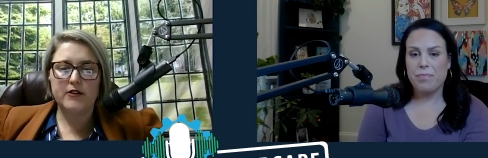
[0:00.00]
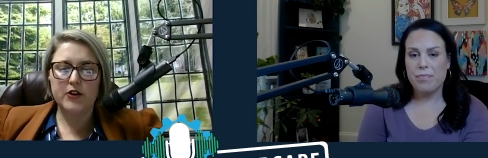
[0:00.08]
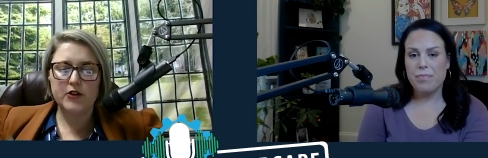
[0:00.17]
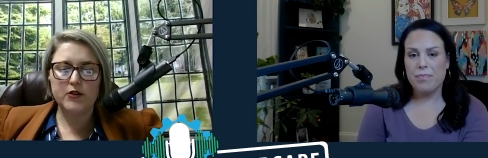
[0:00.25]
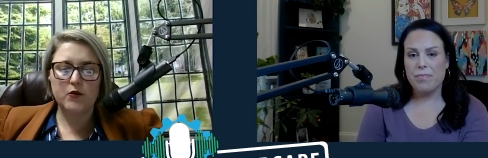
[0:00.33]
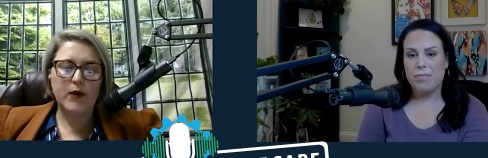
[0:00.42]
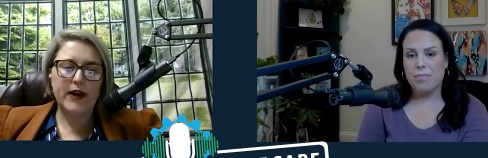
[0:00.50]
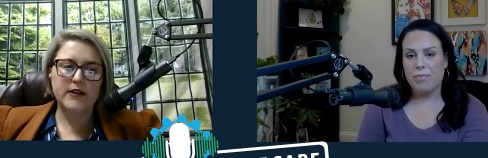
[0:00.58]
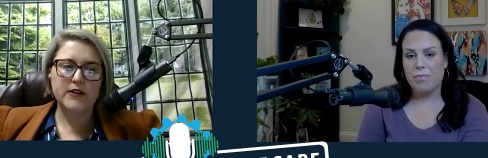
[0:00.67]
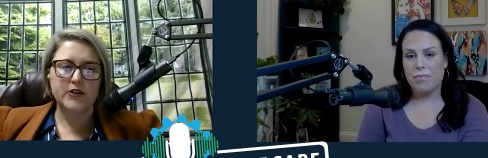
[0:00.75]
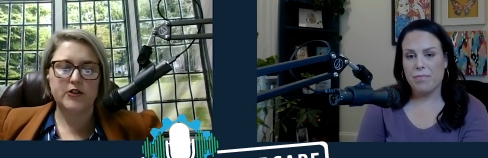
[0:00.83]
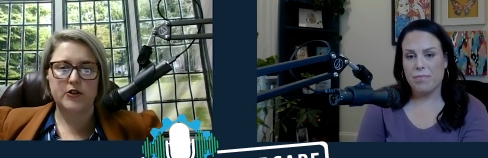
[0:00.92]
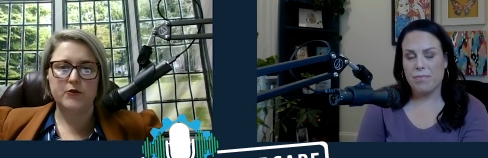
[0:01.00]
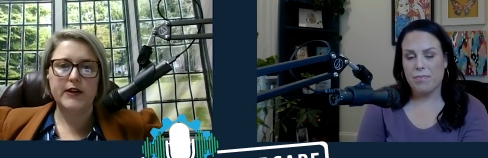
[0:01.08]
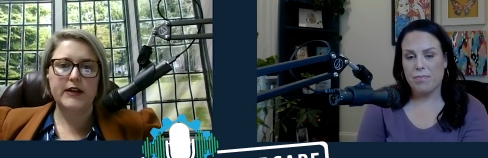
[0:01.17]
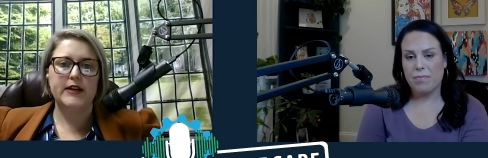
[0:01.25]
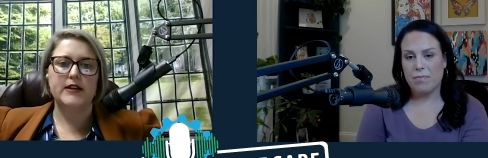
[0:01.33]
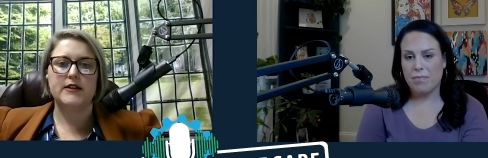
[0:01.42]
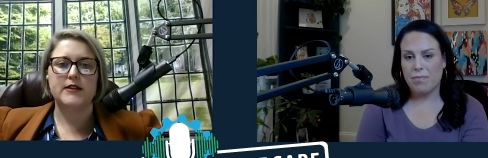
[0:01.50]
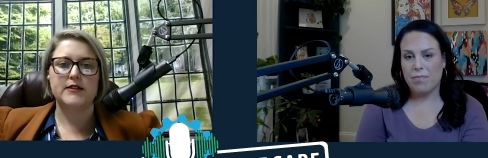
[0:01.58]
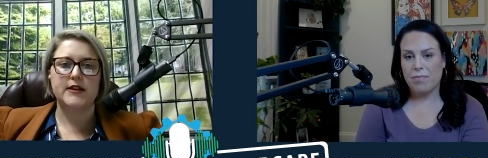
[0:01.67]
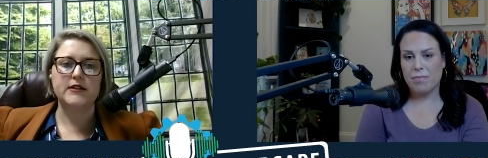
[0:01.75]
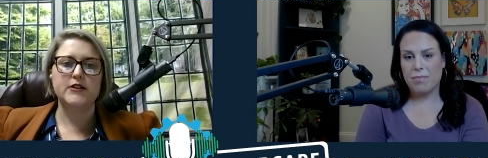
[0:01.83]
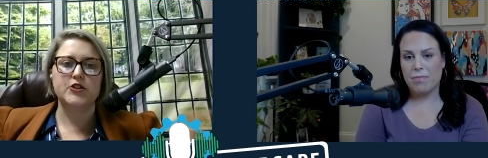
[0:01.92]
Speaker 1: there's a way to do it in this
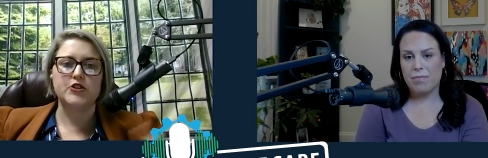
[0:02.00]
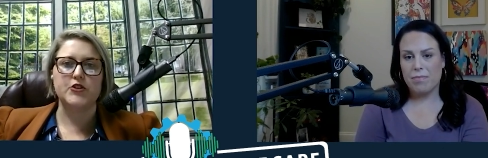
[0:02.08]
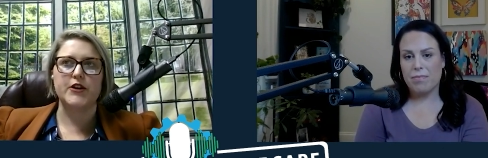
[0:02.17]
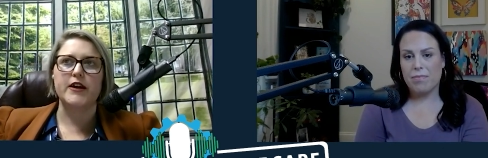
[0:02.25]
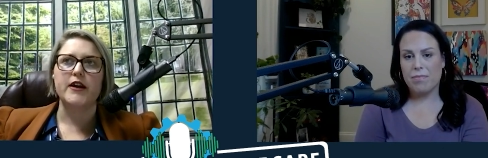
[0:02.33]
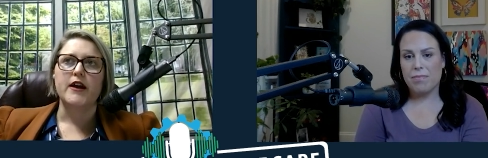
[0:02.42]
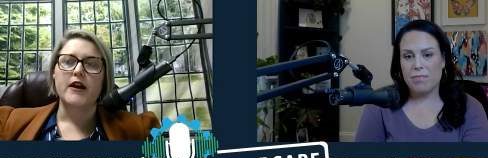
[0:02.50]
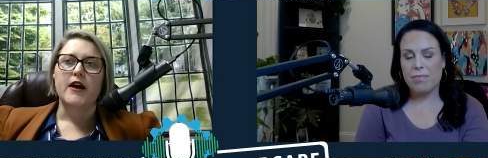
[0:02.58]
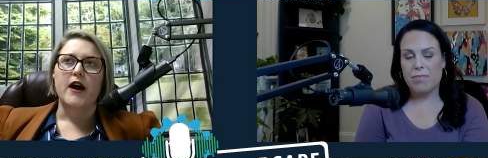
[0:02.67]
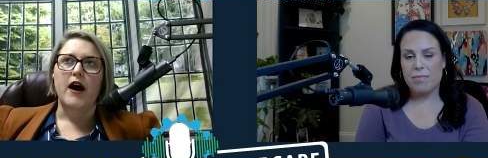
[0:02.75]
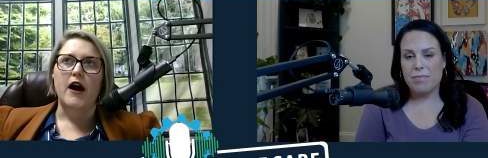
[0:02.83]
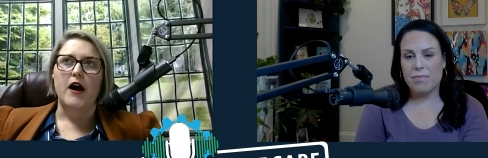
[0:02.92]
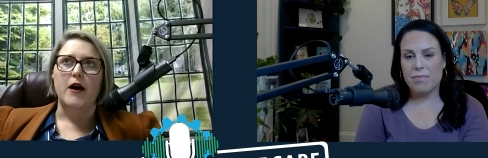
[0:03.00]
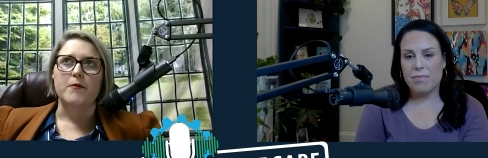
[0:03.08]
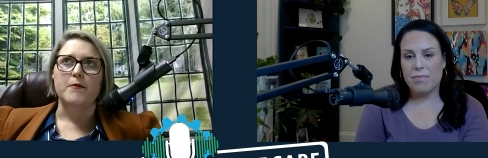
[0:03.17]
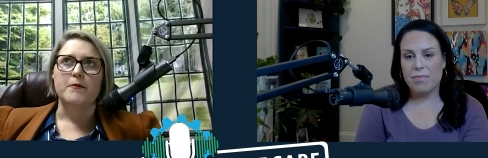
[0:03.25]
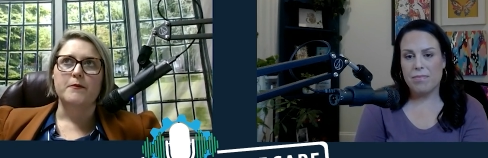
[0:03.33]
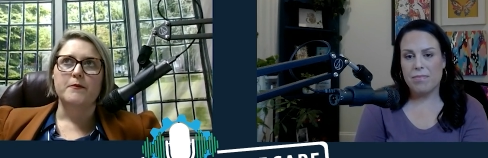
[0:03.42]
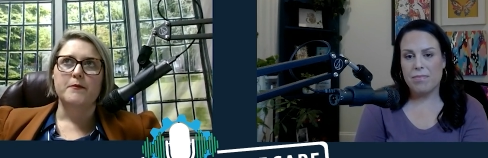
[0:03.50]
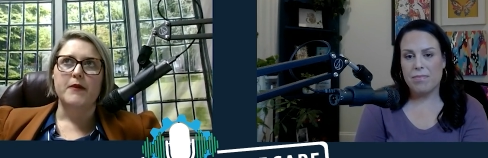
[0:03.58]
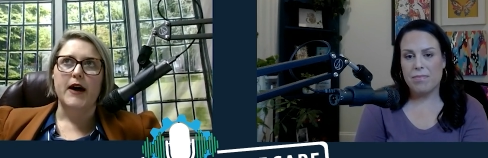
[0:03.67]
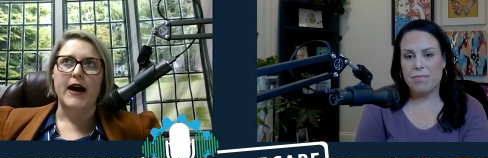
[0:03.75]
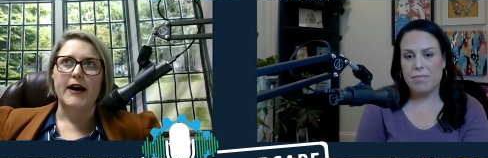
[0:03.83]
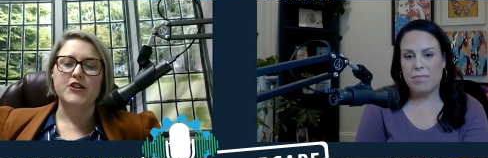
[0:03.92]
industry um
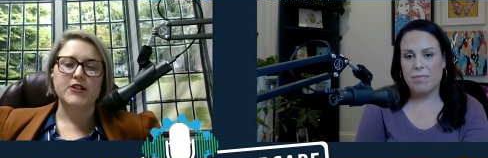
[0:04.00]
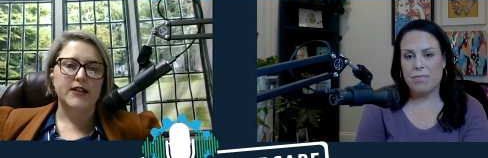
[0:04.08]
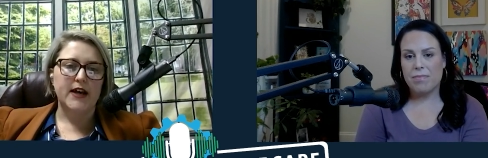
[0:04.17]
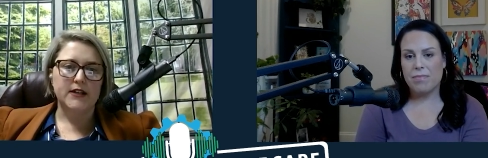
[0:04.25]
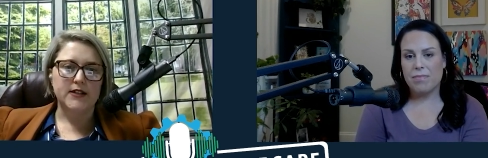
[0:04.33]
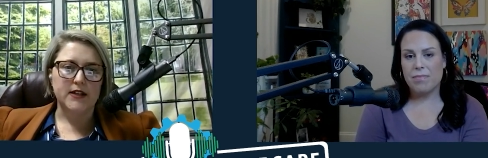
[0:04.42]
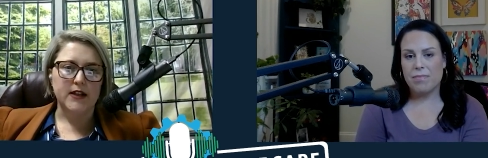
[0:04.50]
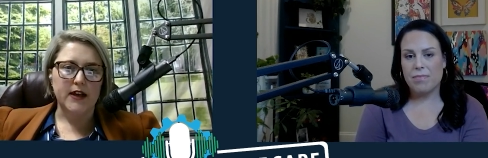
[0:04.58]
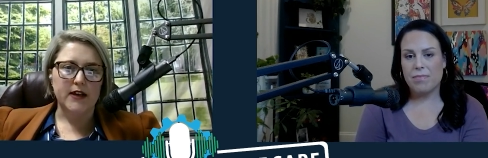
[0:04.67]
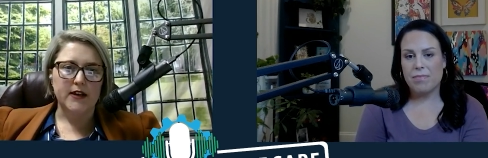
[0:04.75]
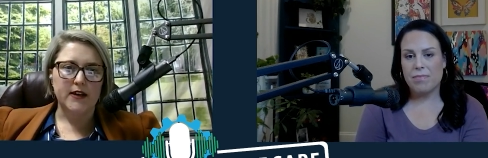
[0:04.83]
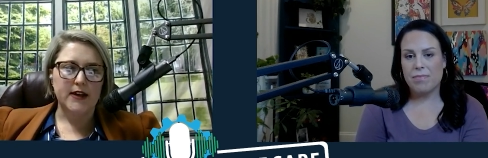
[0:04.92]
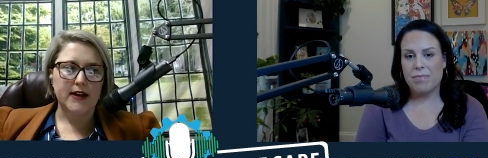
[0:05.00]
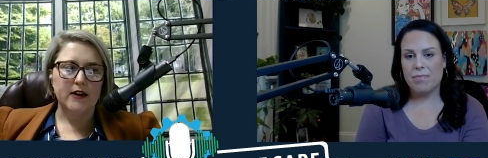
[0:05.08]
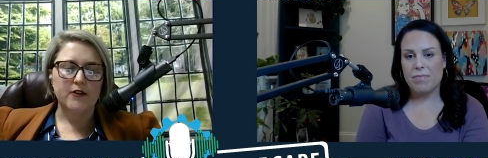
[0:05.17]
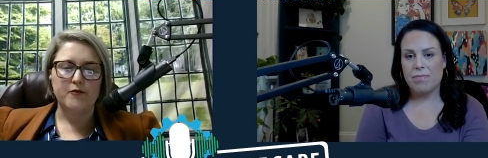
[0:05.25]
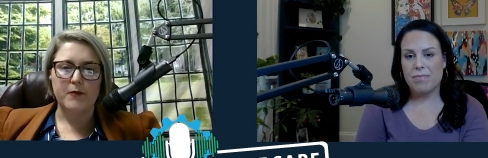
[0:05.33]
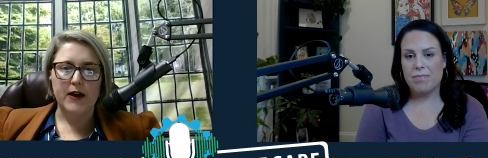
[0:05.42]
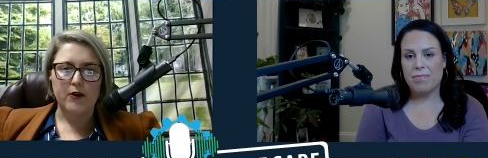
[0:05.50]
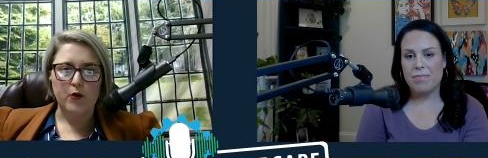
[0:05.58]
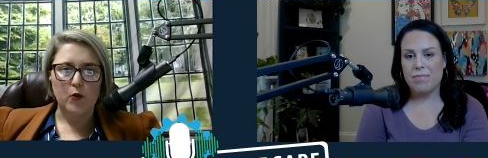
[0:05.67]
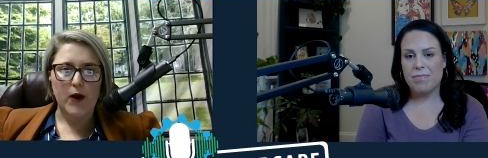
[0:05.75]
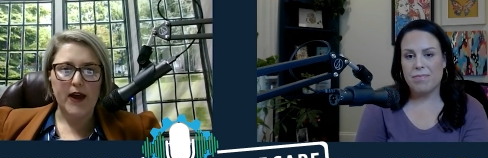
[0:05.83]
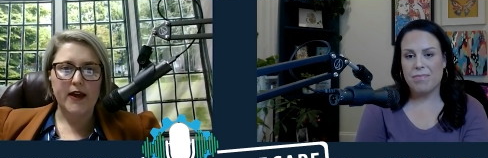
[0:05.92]
i just had to like get out of my
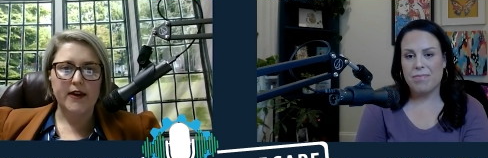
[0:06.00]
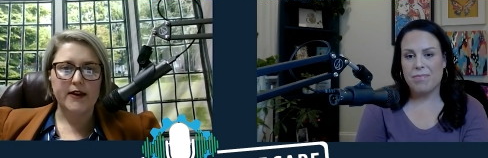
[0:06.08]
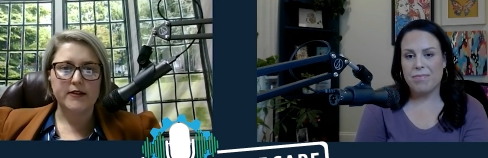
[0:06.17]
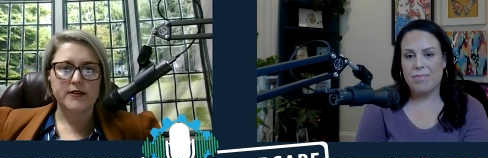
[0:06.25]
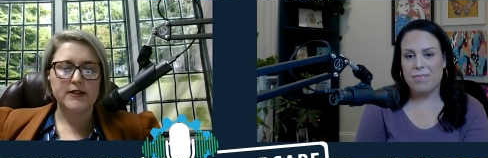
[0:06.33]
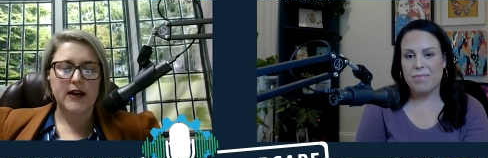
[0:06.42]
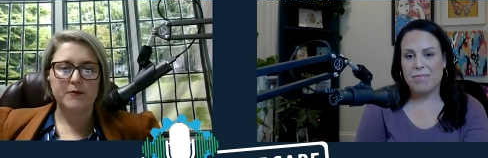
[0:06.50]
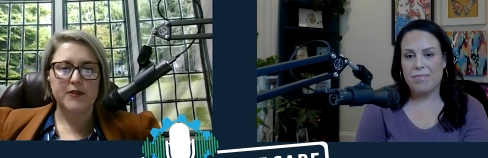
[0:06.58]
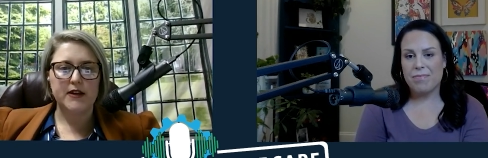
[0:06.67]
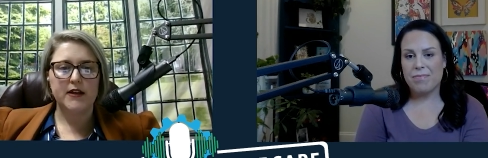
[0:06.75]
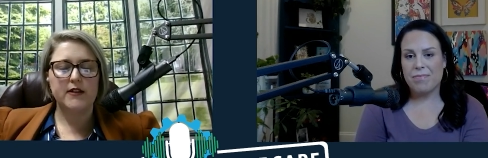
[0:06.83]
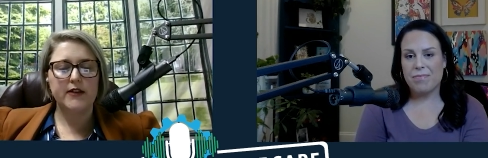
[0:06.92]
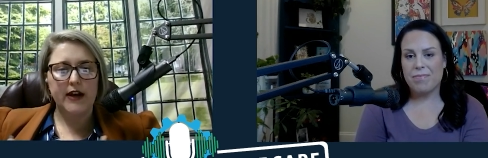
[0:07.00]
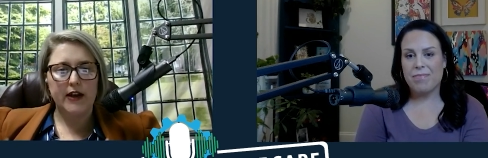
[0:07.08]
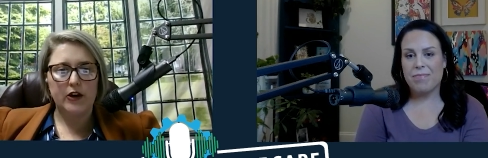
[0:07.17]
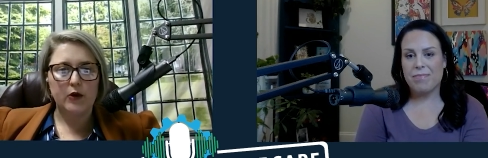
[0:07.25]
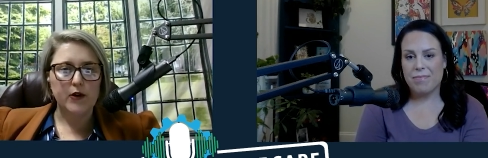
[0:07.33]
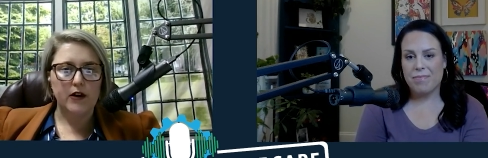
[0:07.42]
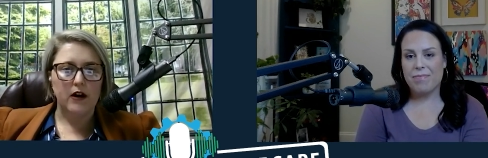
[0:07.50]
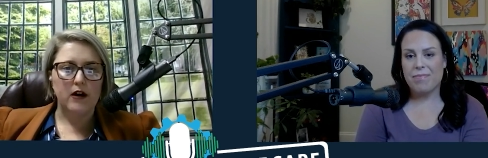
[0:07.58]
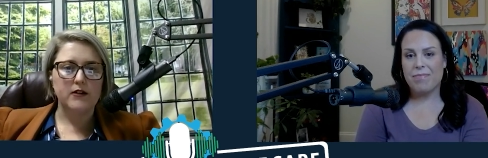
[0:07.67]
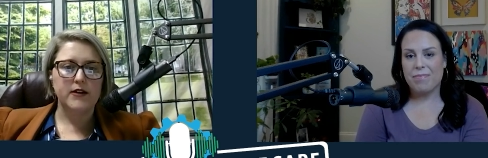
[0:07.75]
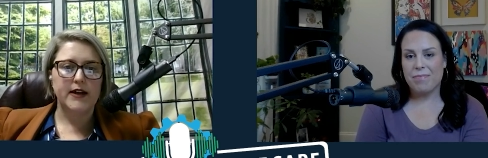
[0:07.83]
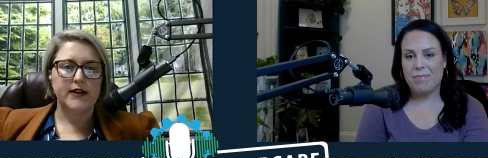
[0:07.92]
own way and stop thinking that i knew it
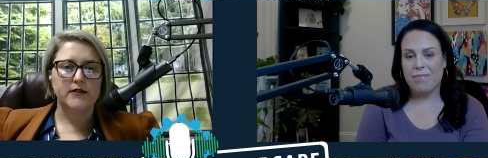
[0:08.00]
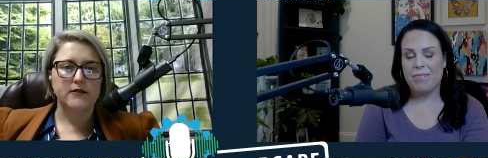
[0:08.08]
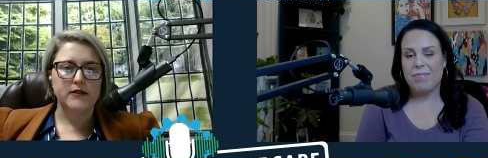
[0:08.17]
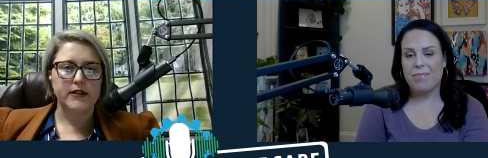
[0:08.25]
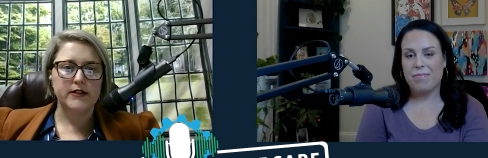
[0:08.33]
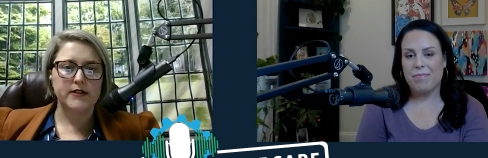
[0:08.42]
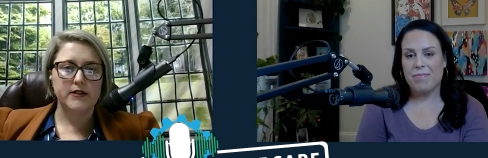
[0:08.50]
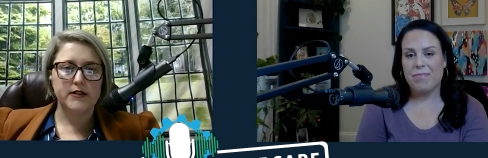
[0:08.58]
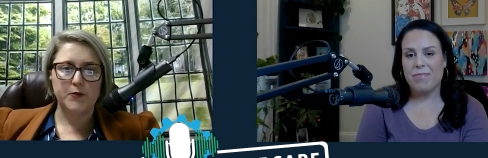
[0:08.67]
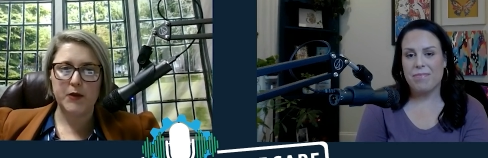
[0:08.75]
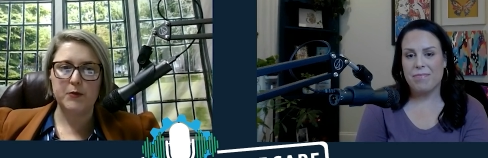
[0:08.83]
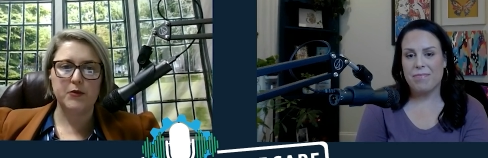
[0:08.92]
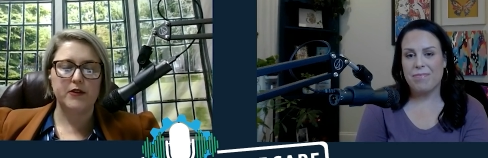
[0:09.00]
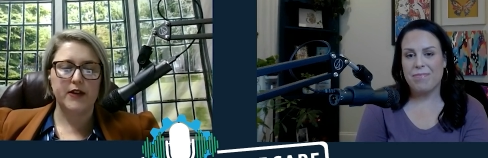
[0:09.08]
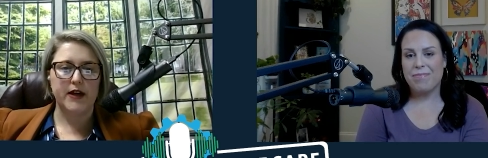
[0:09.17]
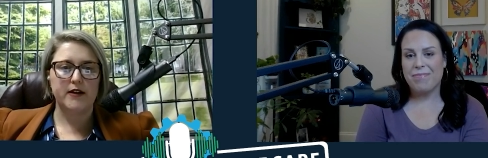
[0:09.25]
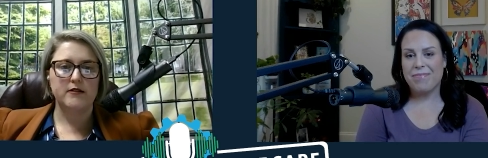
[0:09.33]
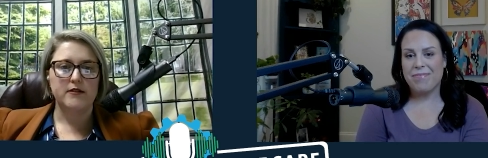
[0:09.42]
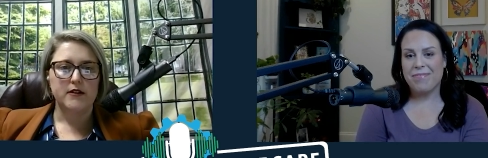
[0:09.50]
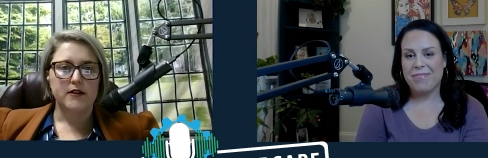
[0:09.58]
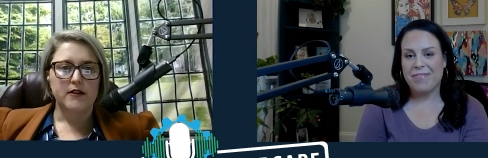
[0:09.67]
all and listen to people that